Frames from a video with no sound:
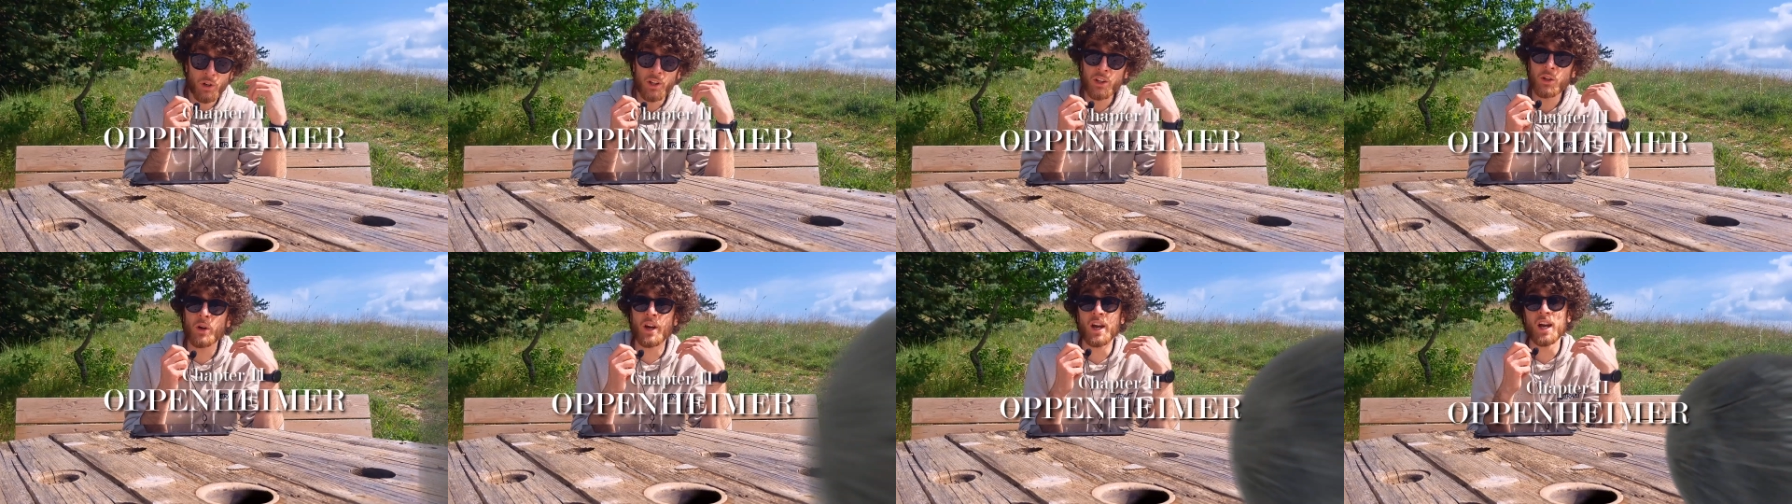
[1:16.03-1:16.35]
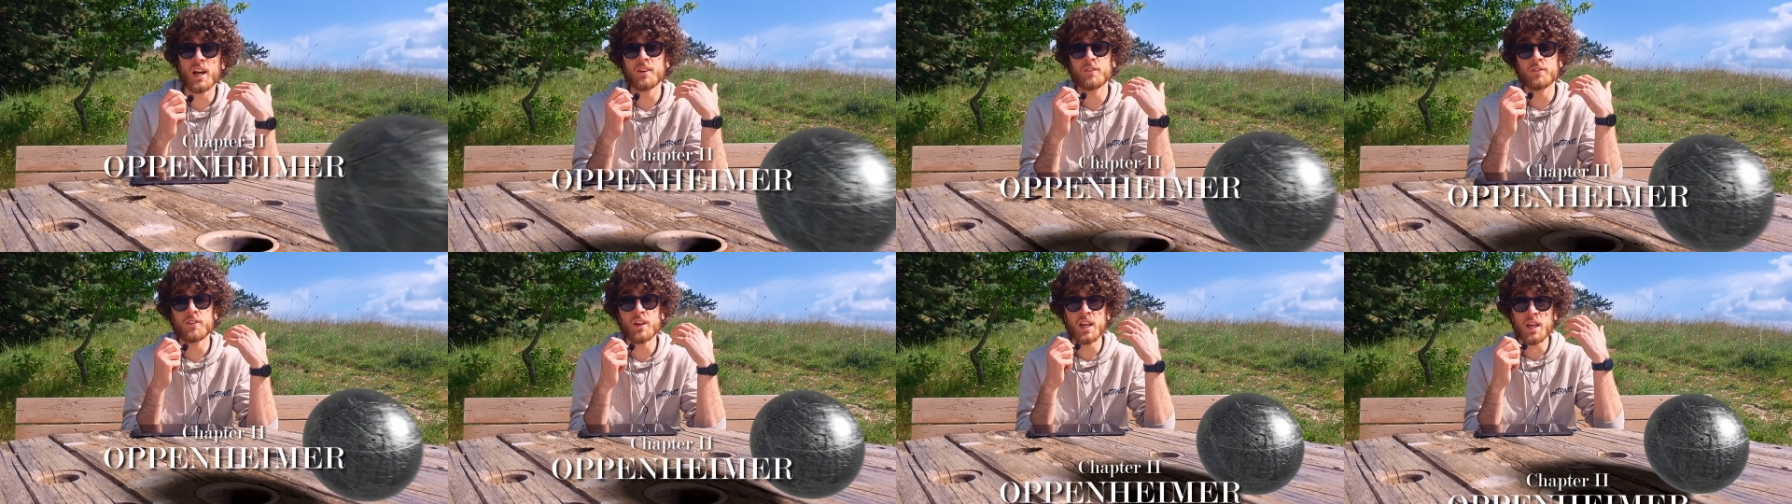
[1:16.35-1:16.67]
When you
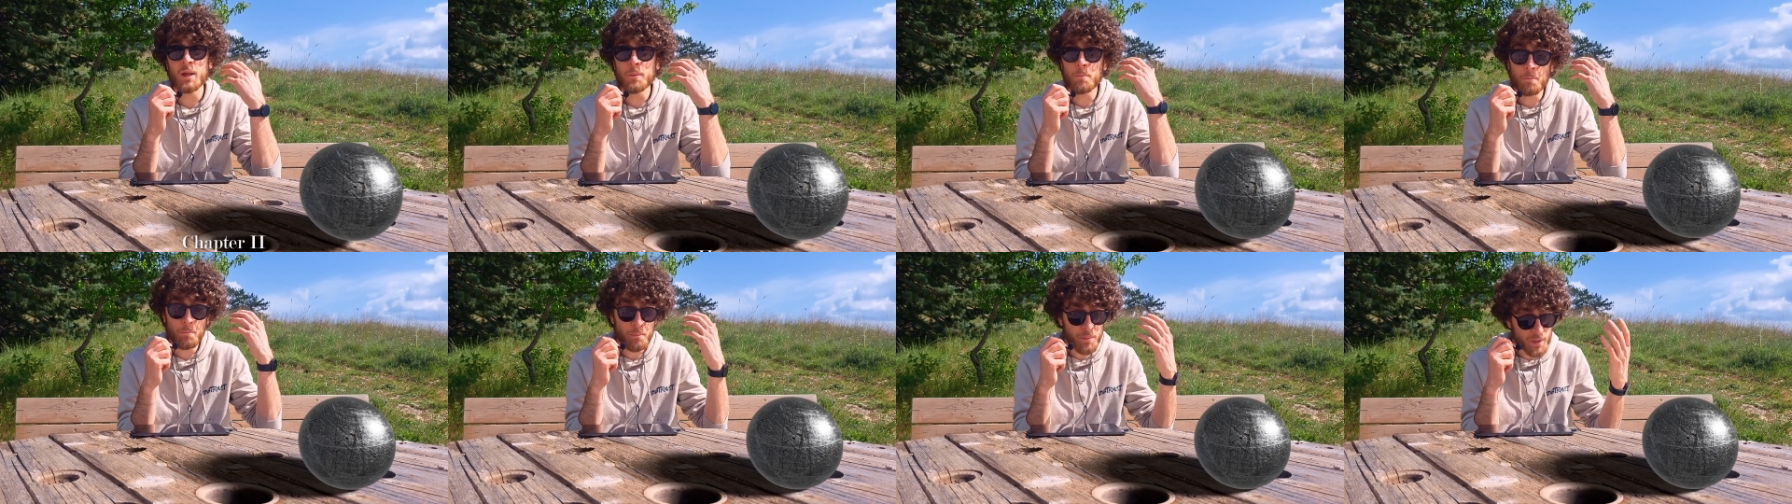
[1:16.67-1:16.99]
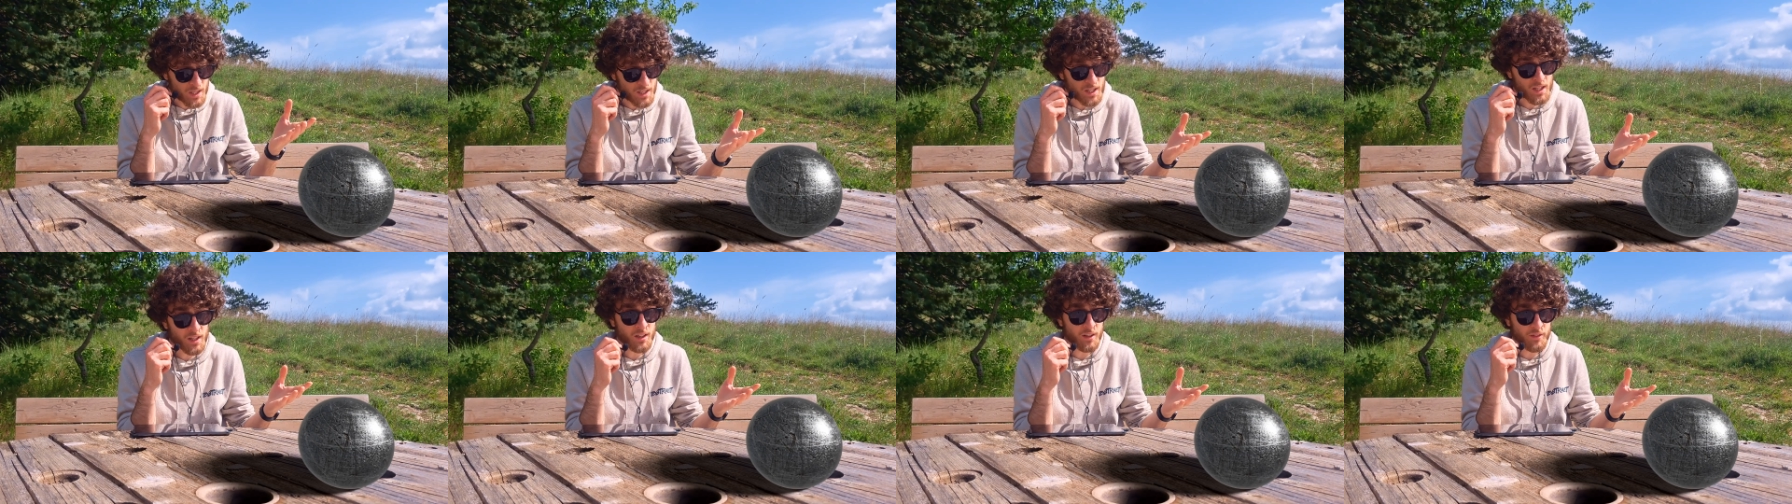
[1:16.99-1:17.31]
have a
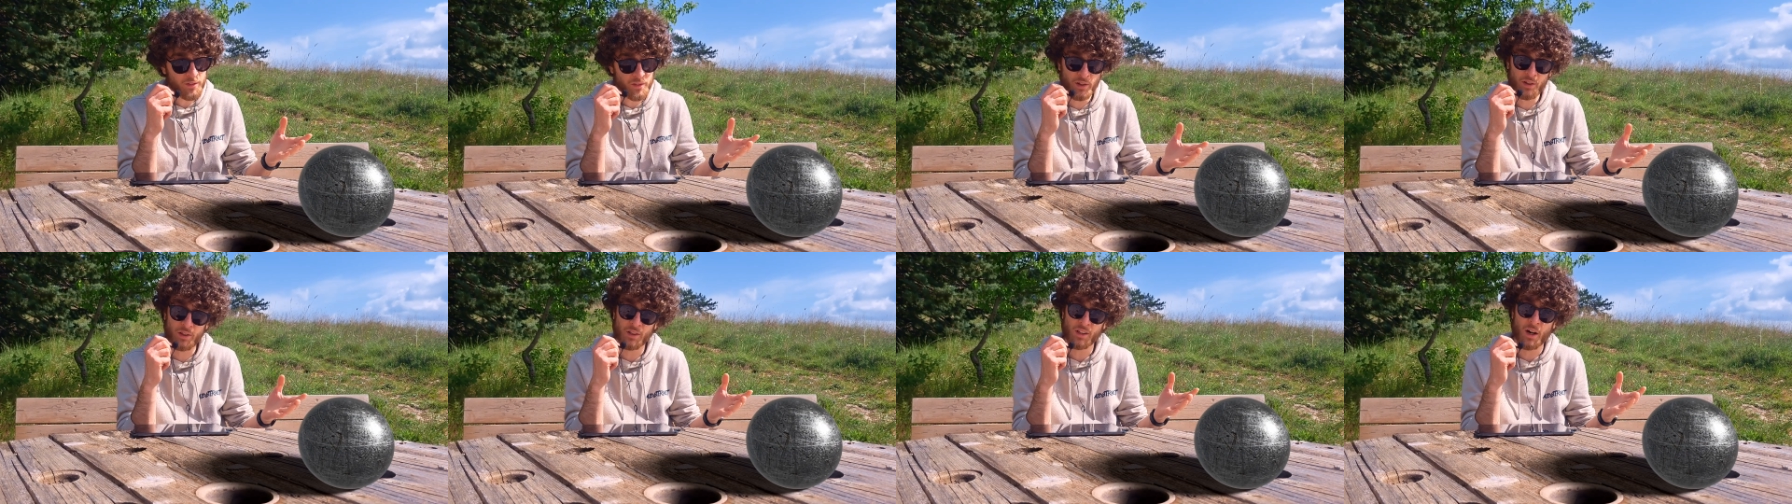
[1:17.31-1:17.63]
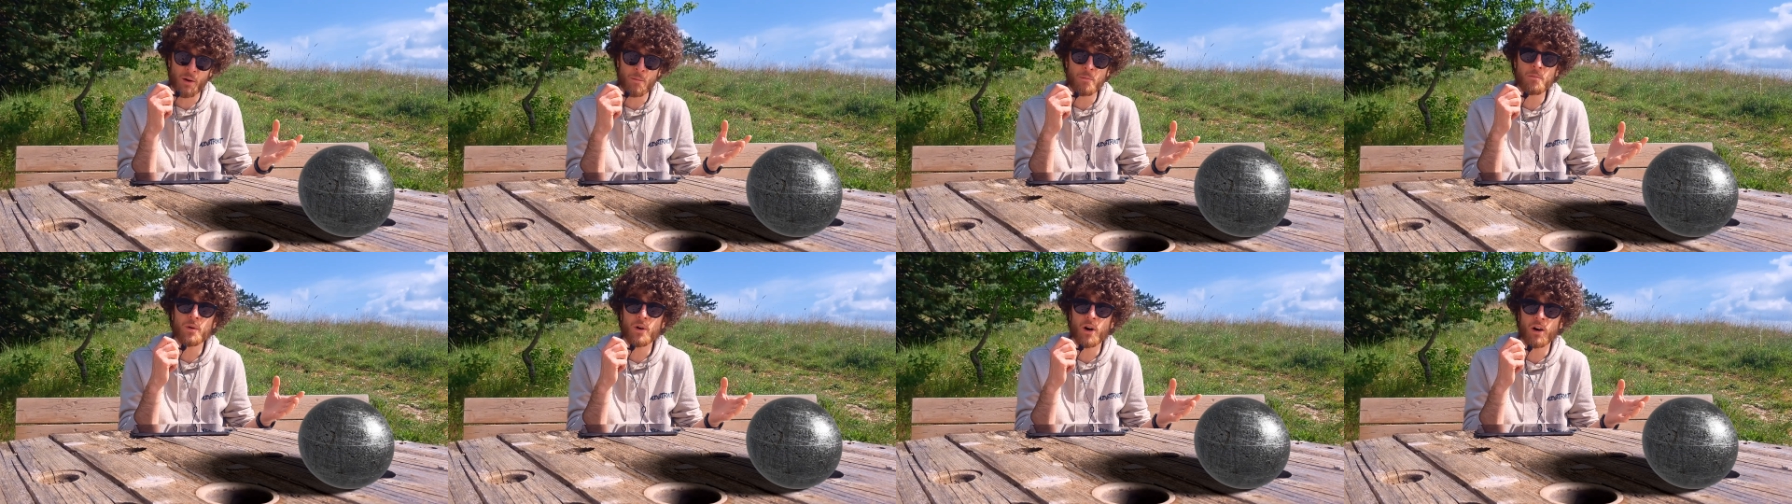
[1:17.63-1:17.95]
big enough
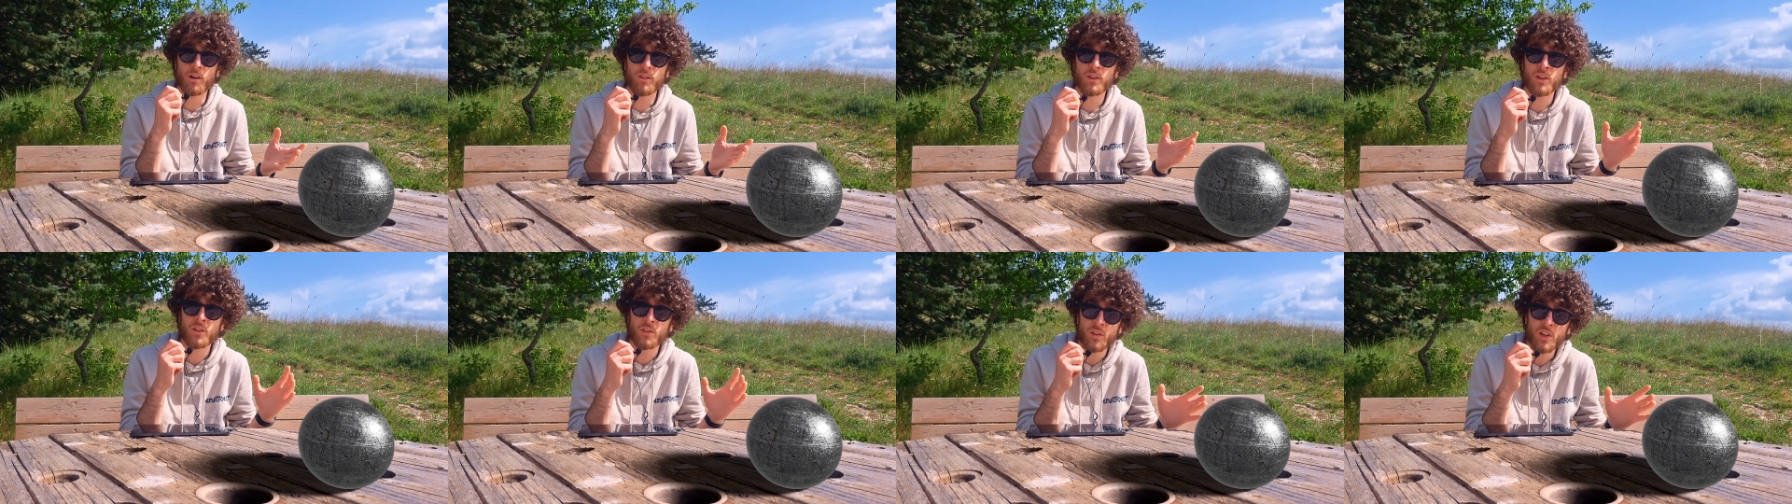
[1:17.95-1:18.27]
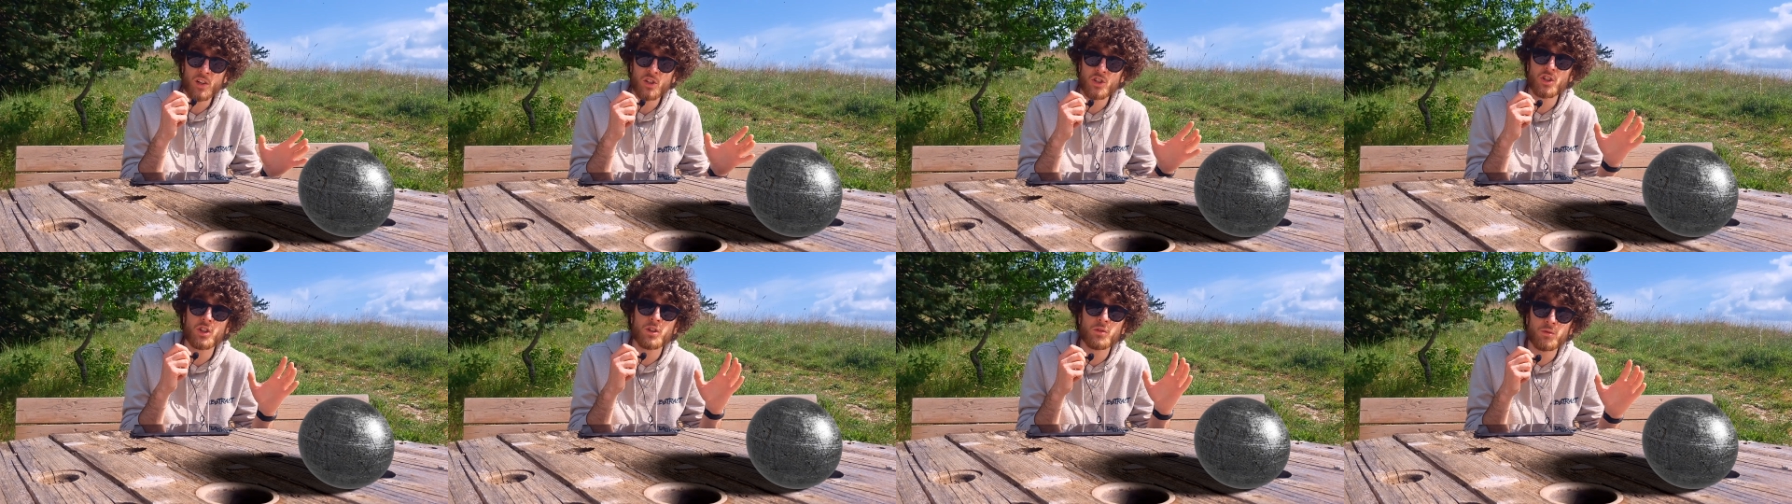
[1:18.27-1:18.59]
clump of
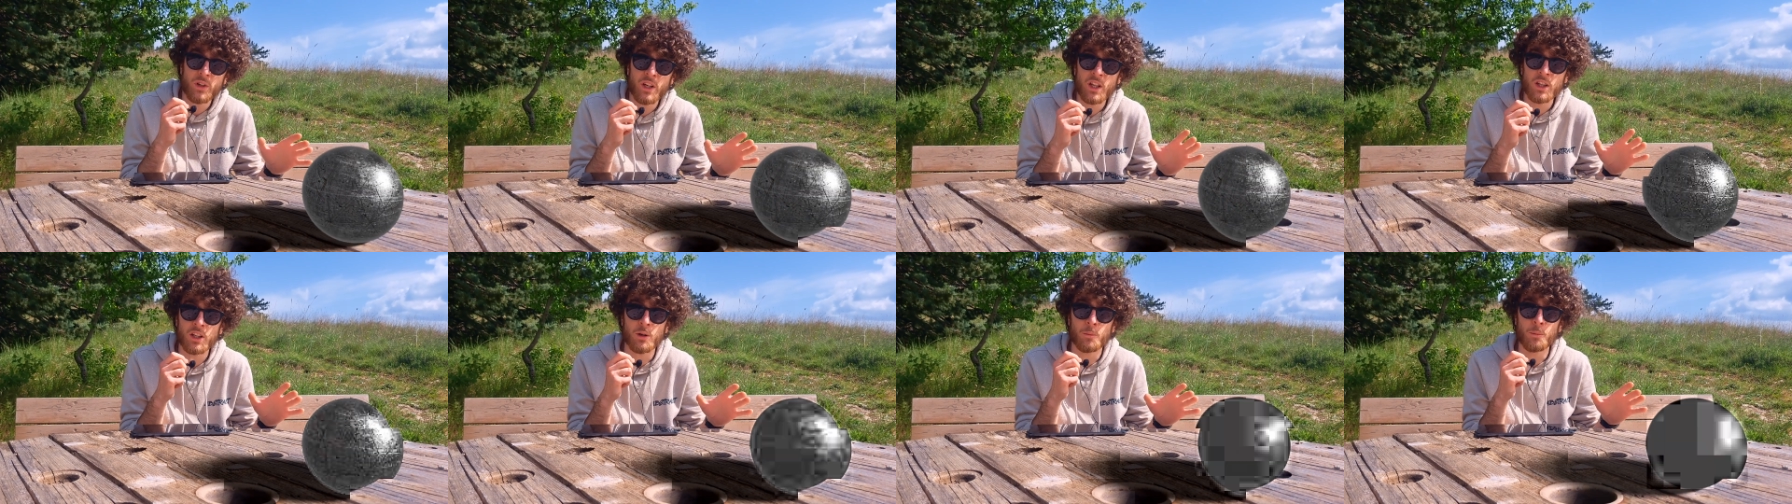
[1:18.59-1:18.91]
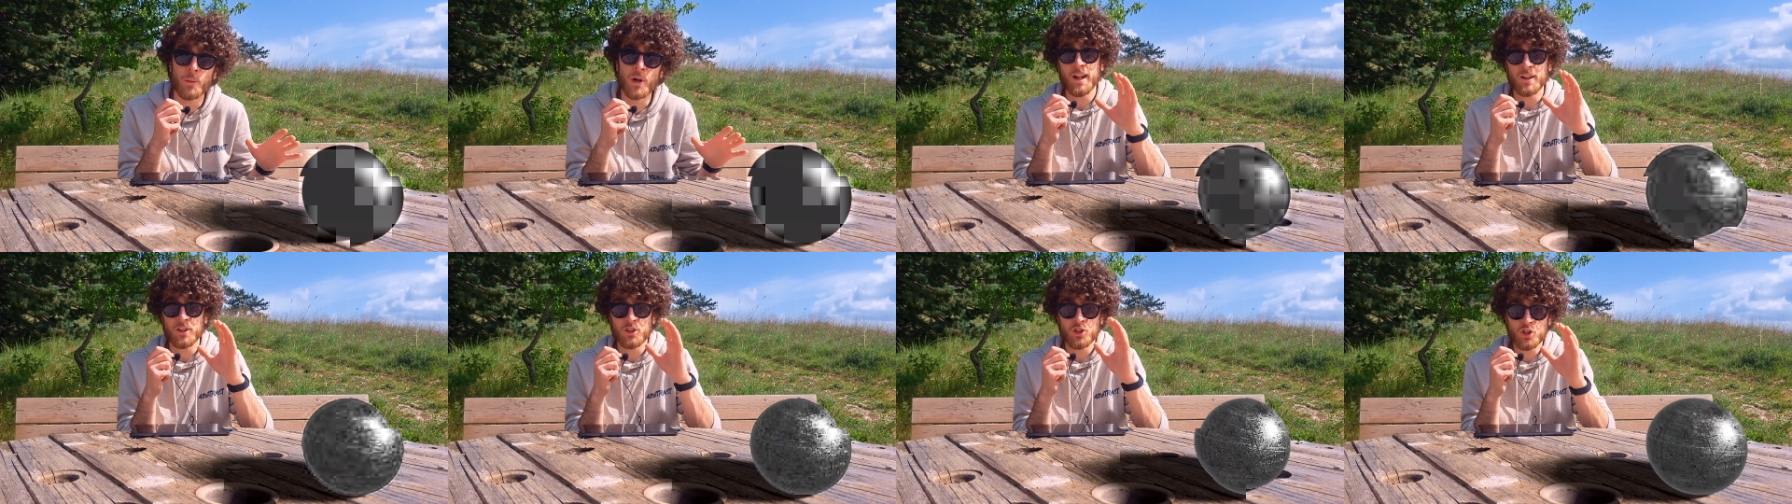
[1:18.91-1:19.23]
enriched uranium
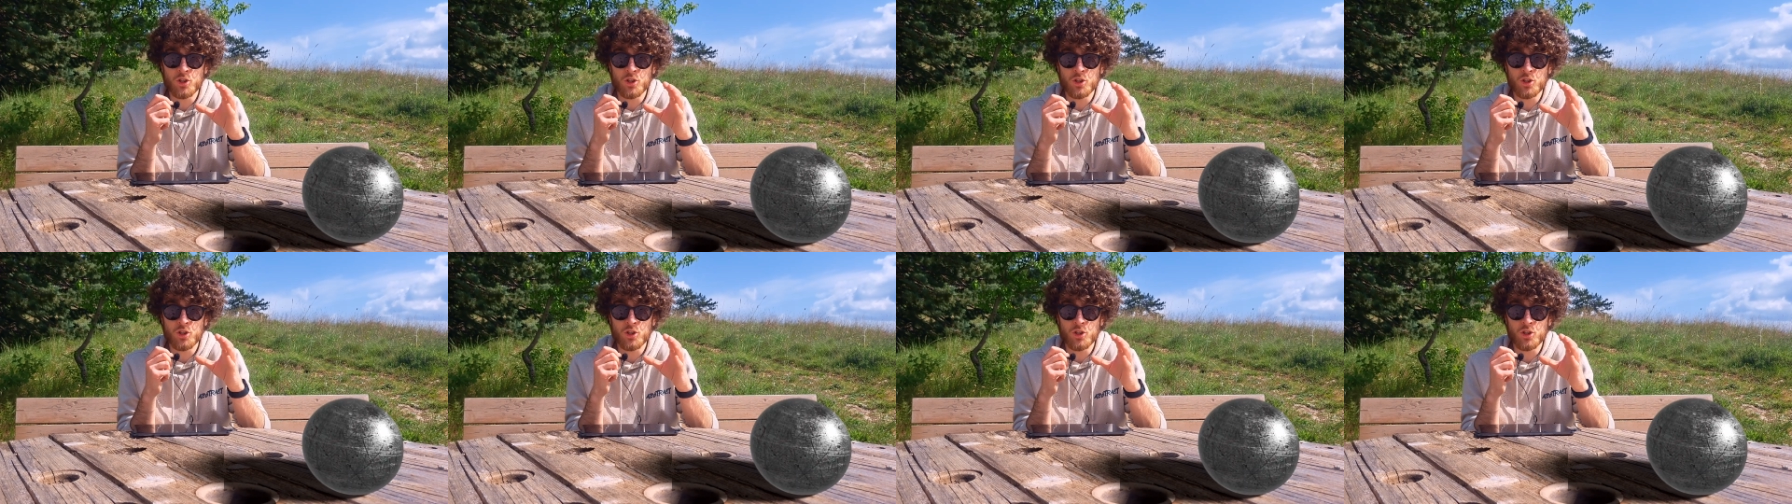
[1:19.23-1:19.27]
and